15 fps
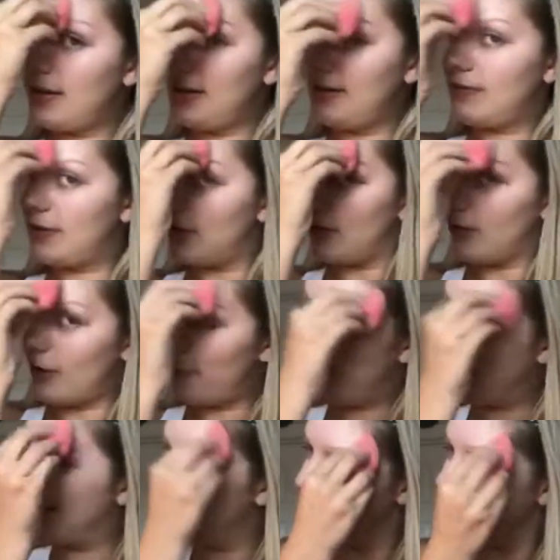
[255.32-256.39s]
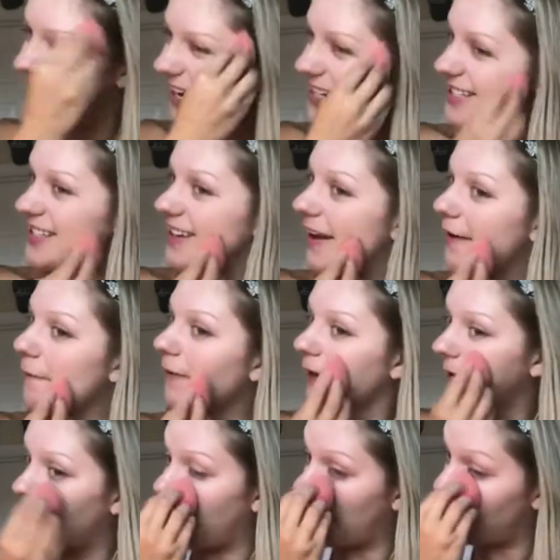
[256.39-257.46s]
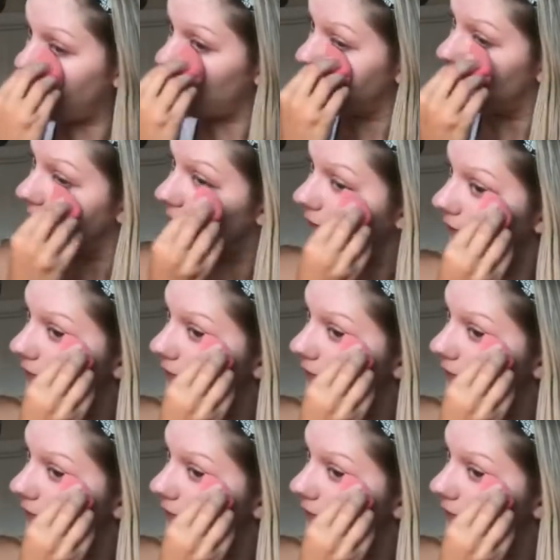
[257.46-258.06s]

even though I'll be inside tonight working.